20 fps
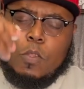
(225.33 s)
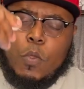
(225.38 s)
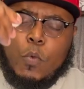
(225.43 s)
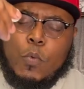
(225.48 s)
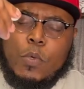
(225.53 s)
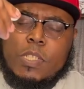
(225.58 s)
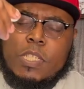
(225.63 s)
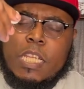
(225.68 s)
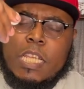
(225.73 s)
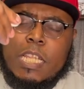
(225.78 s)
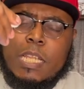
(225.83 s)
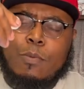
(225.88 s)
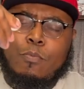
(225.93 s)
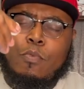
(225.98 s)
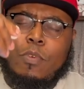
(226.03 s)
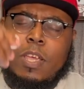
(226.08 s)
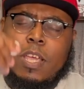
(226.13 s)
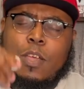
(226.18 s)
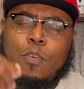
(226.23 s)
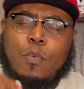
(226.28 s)
We take the
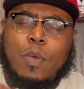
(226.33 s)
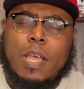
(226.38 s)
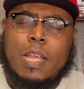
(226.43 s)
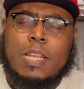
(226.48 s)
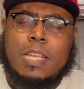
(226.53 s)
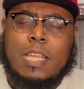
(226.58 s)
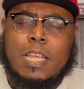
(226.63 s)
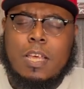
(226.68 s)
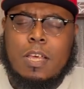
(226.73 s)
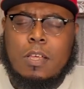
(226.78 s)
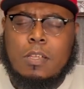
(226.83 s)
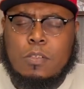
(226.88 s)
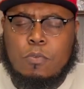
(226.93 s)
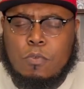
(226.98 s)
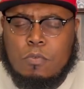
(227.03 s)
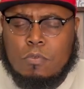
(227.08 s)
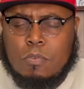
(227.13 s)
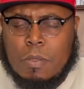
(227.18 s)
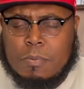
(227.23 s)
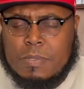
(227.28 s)
bread right now,
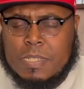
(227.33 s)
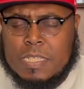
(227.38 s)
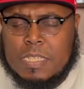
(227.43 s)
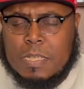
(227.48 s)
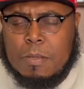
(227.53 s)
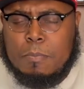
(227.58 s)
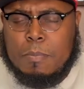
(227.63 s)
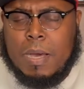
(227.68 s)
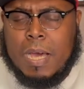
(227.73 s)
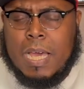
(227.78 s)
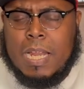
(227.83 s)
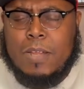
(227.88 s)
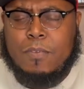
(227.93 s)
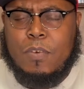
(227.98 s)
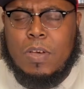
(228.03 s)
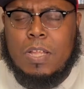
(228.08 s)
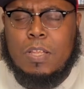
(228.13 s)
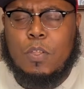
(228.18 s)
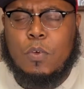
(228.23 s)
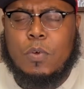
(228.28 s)
which represents the body of
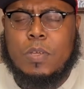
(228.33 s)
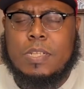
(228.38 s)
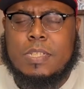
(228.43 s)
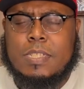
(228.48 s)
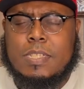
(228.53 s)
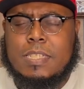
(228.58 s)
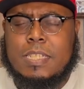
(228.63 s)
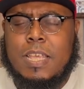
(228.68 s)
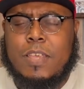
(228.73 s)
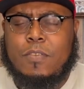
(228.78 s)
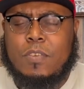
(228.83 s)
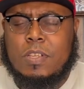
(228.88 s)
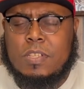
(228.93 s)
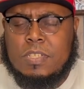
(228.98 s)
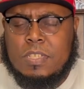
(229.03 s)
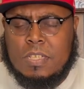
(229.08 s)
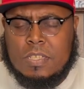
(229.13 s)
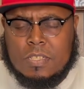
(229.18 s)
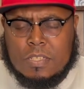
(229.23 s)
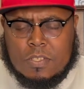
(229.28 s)
our Lord and Savior,
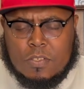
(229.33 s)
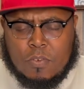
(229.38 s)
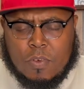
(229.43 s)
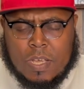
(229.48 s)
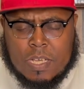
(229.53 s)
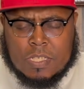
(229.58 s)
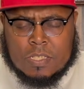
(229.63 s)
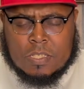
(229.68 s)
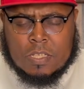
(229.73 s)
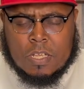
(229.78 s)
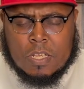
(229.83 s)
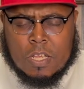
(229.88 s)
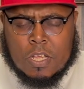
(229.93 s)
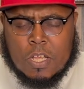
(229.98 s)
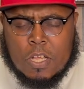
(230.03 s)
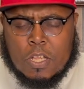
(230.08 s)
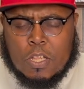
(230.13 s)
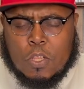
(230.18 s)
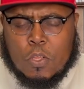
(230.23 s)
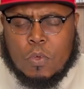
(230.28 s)
Jesus Christ.
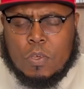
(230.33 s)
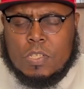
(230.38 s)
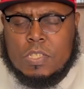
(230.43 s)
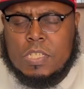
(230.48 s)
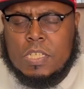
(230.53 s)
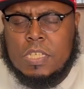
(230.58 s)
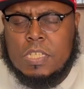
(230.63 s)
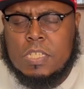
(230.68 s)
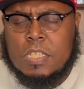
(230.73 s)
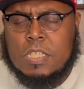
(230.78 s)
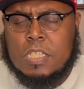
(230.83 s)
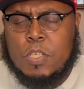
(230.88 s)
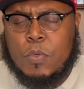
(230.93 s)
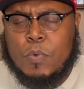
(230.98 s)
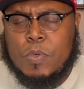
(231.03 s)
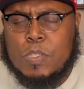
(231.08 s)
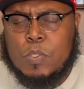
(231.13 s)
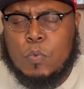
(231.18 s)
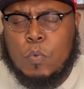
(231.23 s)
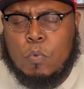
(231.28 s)
Lord Jesus, you
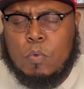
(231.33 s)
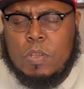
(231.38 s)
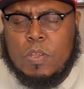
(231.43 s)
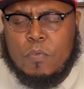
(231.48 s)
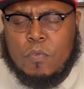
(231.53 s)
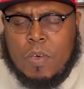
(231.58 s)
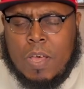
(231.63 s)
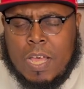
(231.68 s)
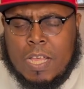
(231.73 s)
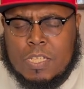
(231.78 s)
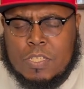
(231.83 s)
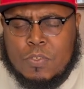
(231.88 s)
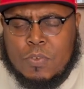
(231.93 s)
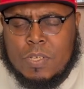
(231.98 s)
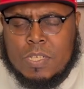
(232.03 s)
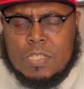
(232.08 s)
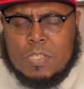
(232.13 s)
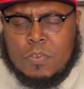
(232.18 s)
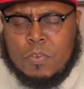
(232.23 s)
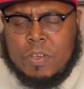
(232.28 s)
was wounded for our
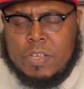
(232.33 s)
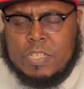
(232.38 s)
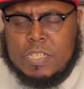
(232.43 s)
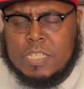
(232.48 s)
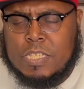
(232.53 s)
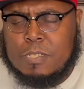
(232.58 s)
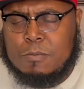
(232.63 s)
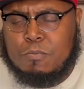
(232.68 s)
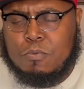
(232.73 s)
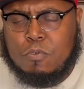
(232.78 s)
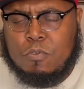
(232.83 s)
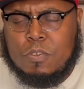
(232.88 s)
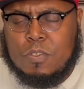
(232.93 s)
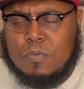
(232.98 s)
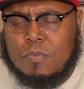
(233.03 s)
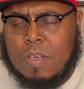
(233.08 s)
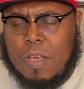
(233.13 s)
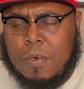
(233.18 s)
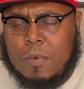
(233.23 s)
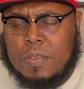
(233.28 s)
transgressions, bruised
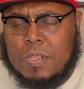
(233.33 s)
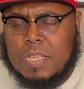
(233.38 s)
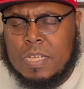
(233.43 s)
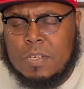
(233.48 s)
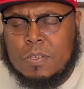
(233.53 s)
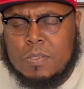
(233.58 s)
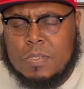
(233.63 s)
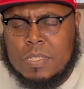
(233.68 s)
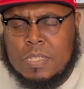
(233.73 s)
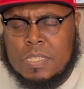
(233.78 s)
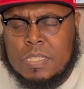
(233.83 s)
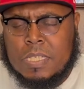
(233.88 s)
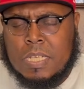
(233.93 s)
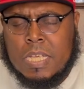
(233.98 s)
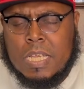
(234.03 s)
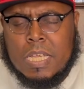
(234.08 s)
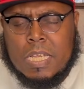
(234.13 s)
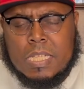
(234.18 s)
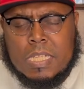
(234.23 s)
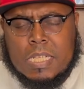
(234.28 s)
for our iniquities.
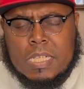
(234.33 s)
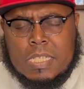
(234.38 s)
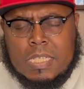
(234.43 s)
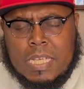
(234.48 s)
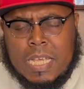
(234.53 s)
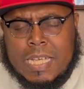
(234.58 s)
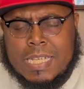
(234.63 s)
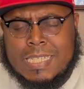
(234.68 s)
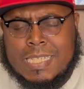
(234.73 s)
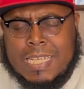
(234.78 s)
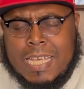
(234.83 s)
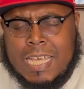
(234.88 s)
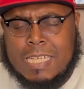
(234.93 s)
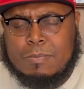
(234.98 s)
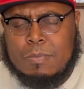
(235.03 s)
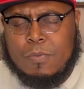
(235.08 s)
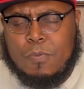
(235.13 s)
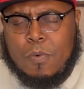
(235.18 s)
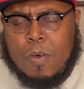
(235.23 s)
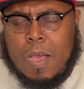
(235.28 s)
The
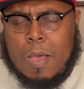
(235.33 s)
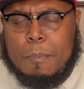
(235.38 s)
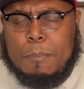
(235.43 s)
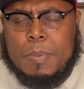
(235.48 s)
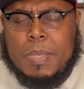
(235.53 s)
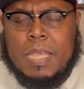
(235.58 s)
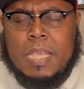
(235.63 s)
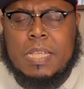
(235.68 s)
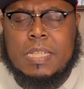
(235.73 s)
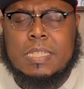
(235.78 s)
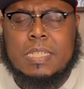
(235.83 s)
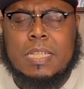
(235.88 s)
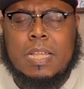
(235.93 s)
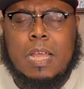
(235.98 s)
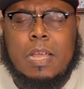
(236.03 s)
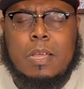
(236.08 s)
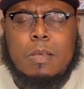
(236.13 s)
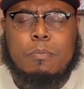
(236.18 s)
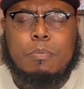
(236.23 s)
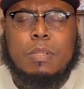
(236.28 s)
chastisement for our peace and
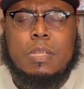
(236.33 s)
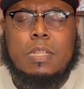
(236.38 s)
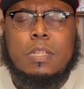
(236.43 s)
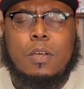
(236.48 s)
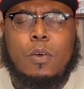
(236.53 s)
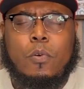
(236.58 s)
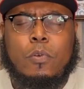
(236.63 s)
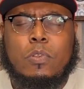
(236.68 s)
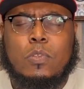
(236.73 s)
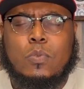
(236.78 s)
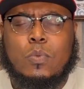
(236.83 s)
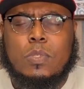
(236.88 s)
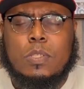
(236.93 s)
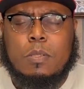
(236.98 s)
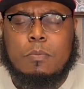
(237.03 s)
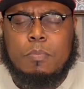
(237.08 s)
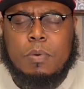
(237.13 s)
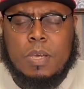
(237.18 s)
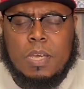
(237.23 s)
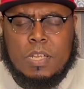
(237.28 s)
our complete wholeness was
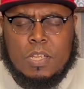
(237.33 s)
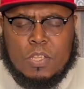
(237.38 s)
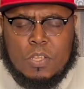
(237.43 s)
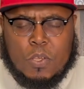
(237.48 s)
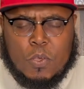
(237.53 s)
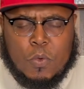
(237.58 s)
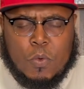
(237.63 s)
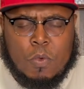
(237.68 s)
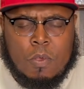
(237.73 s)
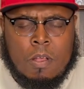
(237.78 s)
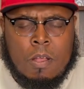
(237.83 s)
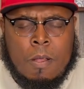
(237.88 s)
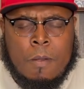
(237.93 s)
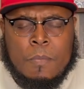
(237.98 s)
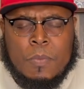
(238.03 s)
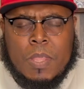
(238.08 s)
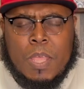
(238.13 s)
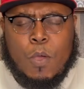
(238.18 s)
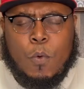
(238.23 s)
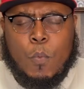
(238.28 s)
upon you.
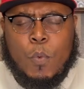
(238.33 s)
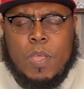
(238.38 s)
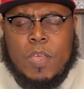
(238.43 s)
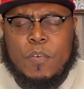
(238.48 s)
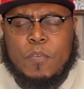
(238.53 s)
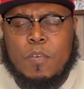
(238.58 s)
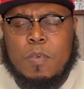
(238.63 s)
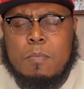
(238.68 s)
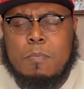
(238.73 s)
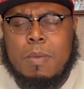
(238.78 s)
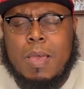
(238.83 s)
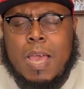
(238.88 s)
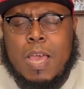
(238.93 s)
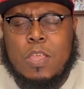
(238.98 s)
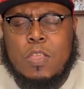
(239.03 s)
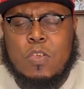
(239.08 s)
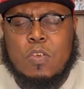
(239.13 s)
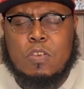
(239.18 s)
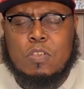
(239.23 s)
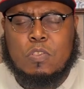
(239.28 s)
And with and by
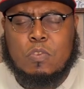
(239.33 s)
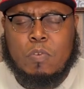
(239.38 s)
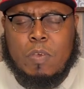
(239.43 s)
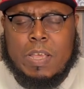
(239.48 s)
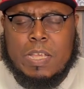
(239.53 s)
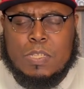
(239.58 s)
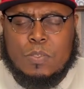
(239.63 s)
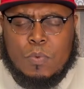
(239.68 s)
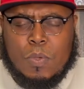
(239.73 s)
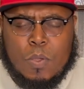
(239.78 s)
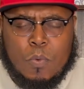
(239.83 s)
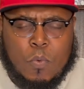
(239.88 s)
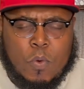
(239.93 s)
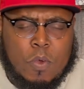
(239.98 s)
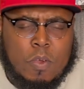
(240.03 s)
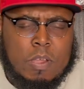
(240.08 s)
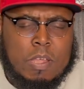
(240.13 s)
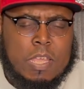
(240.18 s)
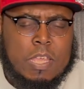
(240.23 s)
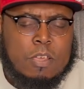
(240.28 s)
your stripes, we
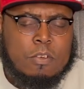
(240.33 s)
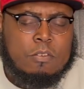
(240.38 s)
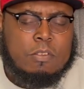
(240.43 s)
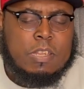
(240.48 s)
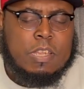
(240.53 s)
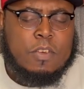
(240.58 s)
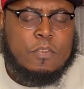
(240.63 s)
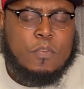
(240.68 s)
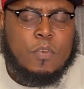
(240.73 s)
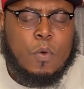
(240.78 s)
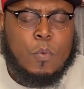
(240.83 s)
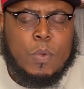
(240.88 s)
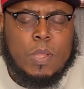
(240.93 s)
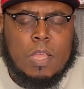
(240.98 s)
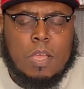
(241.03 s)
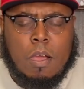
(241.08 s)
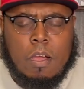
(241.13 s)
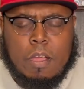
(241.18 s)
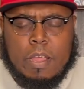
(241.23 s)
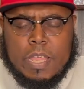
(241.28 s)
were healed. Therefore, we
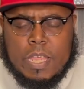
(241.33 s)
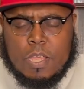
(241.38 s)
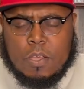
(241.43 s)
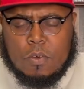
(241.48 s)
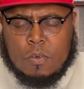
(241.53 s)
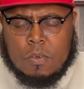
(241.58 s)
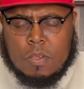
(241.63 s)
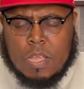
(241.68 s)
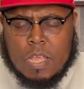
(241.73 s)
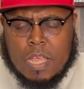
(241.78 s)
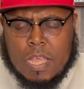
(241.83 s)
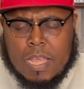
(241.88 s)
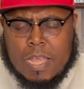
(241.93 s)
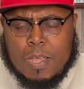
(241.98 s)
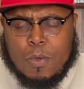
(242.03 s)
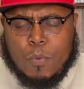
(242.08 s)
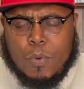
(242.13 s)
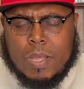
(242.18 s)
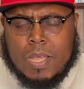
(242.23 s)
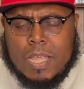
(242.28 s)
are healed.
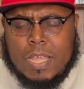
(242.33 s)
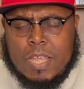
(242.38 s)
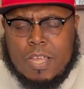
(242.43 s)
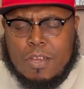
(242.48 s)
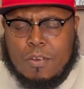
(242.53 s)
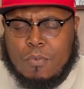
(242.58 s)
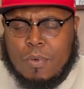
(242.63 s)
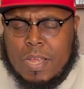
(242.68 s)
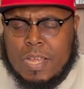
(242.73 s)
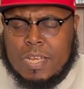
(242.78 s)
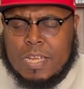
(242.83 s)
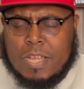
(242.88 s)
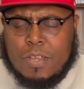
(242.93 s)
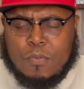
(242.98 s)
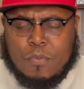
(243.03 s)
And we're healed right now